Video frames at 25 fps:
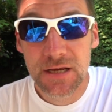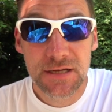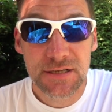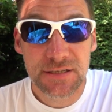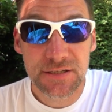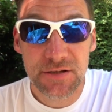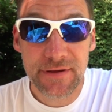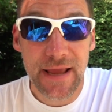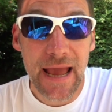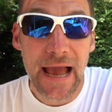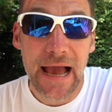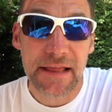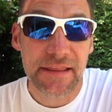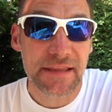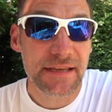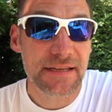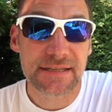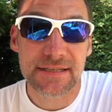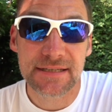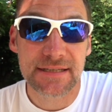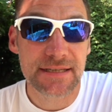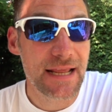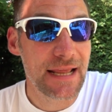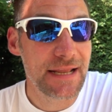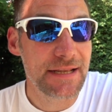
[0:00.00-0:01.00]
So yeah,
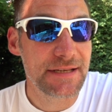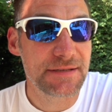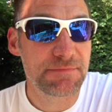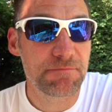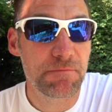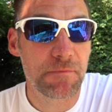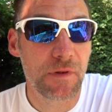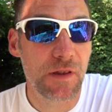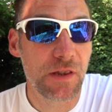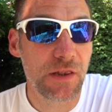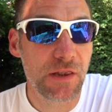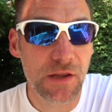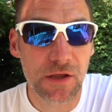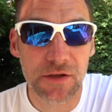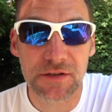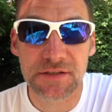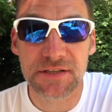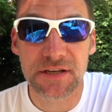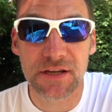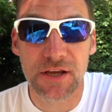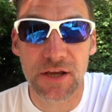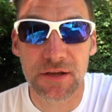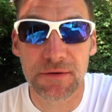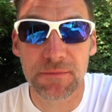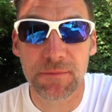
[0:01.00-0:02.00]
it's
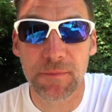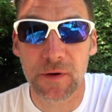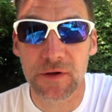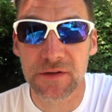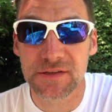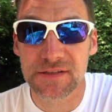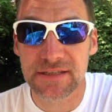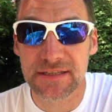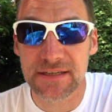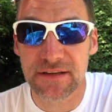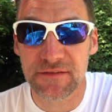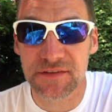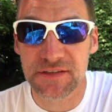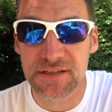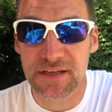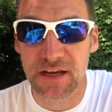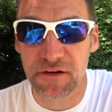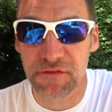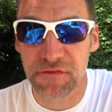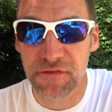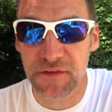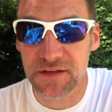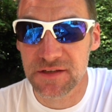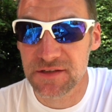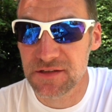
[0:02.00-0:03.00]
lots of good positive
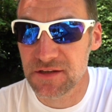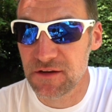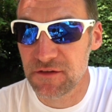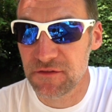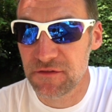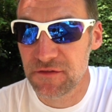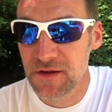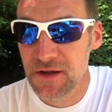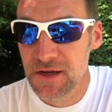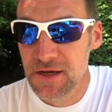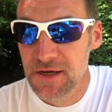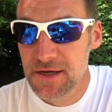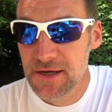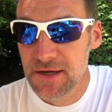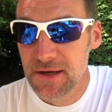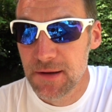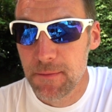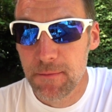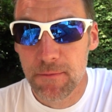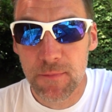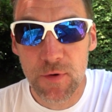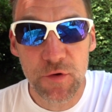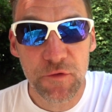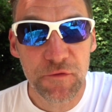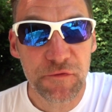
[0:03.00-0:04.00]
stuff that sort of
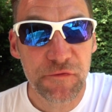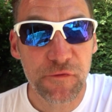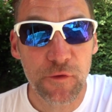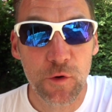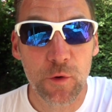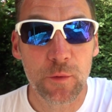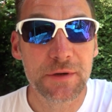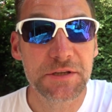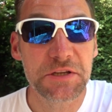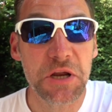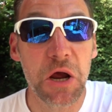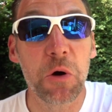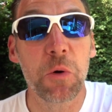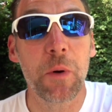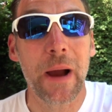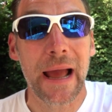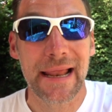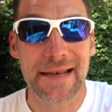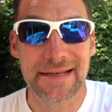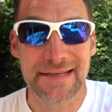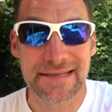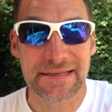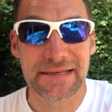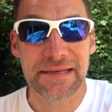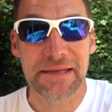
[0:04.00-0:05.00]
moved forward. Oh,
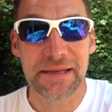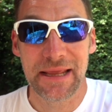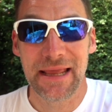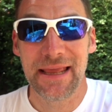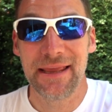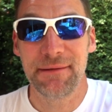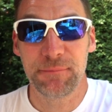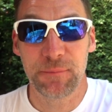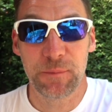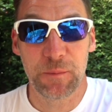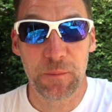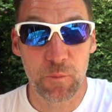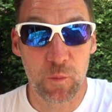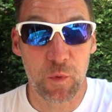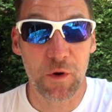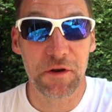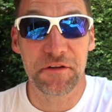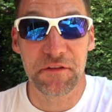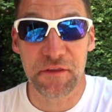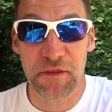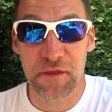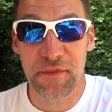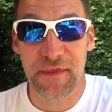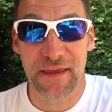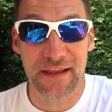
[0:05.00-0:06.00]
and one
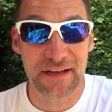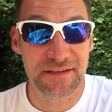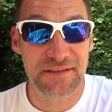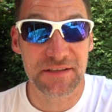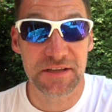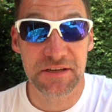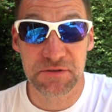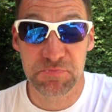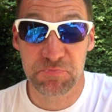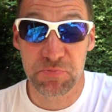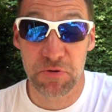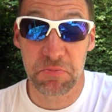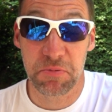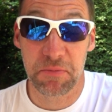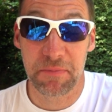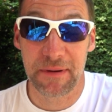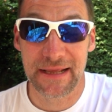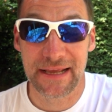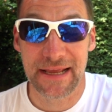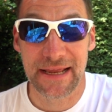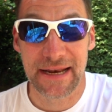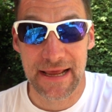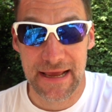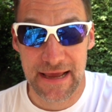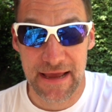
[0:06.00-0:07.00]
of the things that's
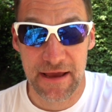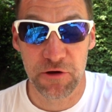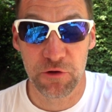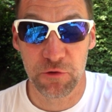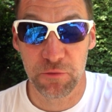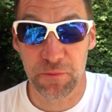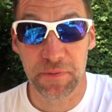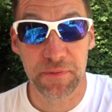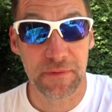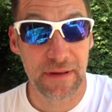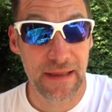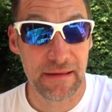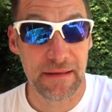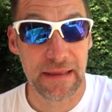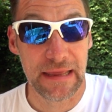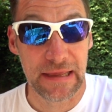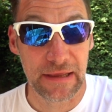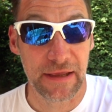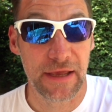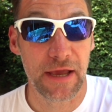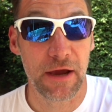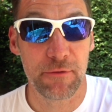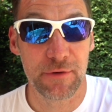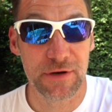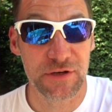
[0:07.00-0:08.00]
probably going to help
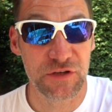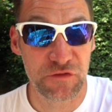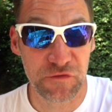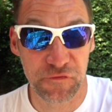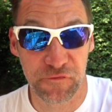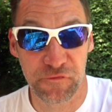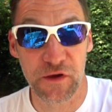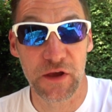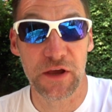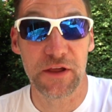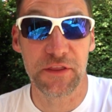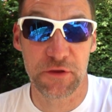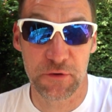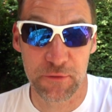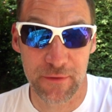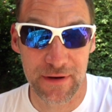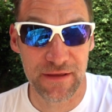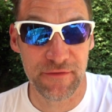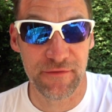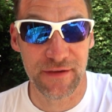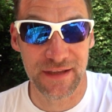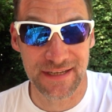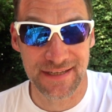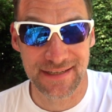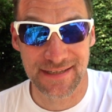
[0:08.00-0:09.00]
encourage further
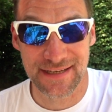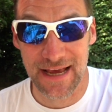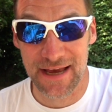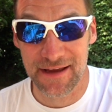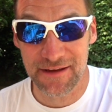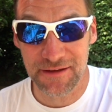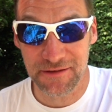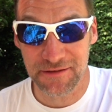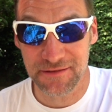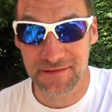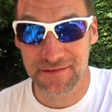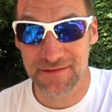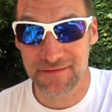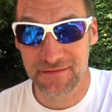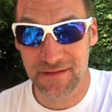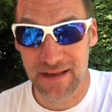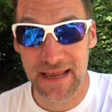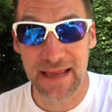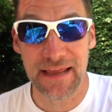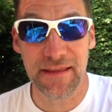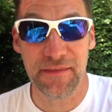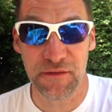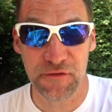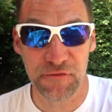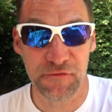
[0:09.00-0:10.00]
EV sales
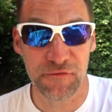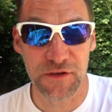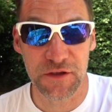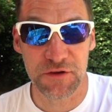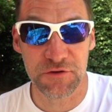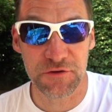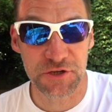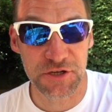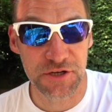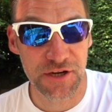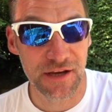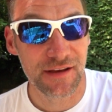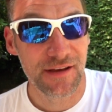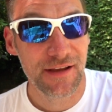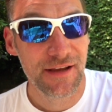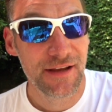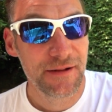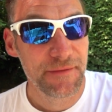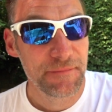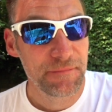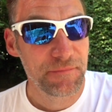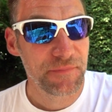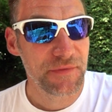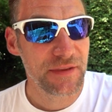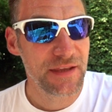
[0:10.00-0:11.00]
in the future
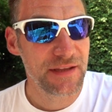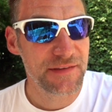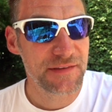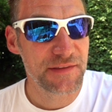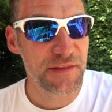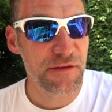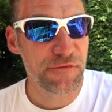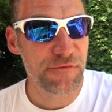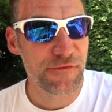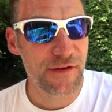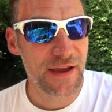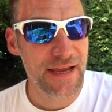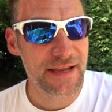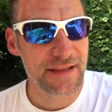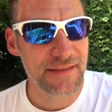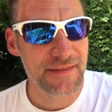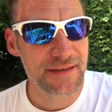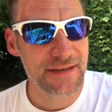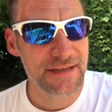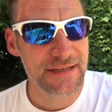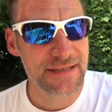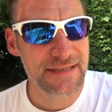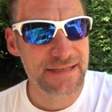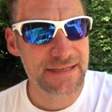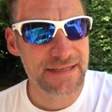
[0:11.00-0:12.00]
is the fact
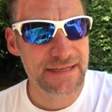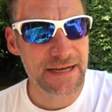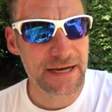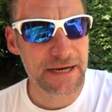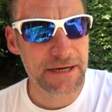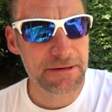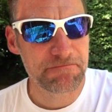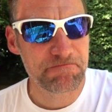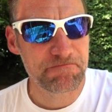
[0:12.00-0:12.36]
that